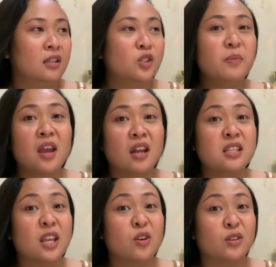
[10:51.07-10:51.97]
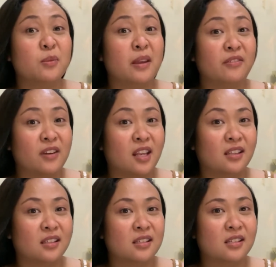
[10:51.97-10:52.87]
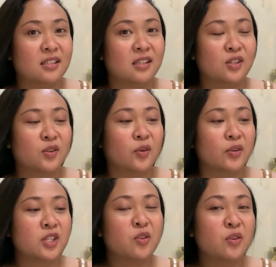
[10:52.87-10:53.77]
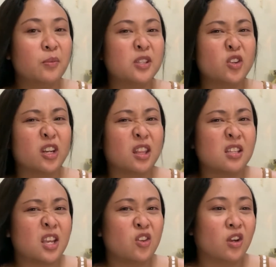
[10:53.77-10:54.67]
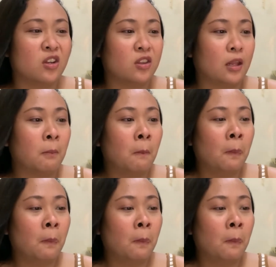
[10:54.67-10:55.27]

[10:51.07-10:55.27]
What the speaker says: to be honest, I go to my friends. So, siguro majority sa inyo ganun din.